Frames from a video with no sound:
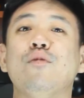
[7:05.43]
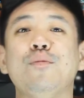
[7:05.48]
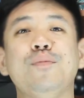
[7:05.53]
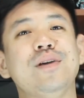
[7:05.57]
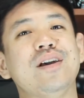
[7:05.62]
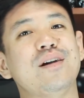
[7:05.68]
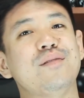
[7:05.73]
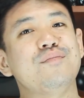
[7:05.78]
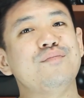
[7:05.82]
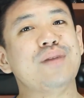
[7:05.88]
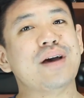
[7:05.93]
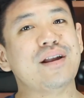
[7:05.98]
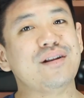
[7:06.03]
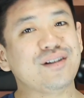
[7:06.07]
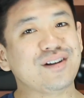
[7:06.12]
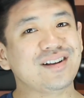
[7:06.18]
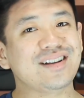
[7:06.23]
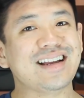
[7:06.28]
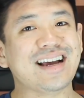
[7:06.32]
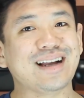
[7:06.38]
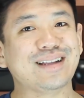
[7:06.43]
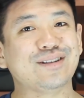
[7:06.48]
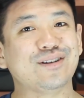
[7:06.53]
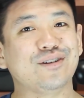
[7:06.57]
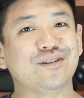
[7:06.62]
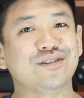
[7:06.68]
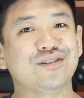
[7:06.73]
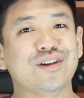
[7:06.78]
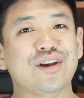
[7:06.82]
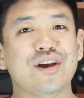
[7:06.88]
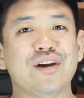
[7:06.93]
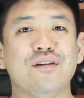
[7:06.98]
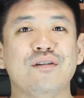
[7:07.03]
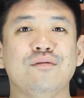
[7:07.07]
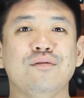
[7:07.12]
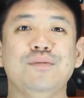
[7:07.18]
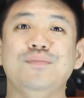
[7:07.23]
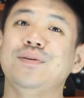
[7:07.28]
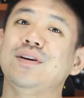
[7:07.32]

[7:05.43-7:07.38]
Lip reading: when we become better connectors, we